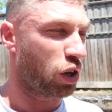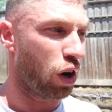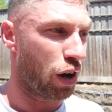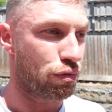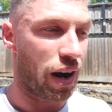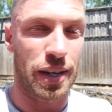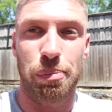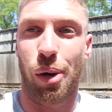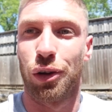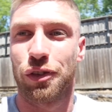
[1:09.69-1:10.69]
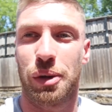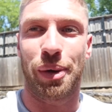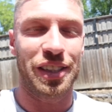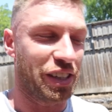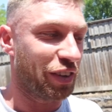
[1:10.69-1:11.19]
got a right bolt for the
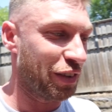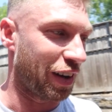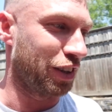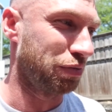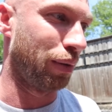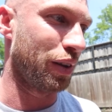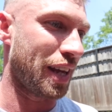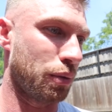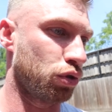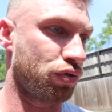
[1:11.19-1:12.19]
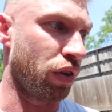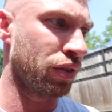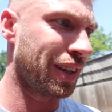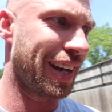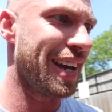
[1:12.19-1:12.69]
PCV valve, but it was
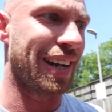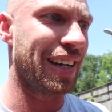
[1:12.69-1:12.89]
wrong again.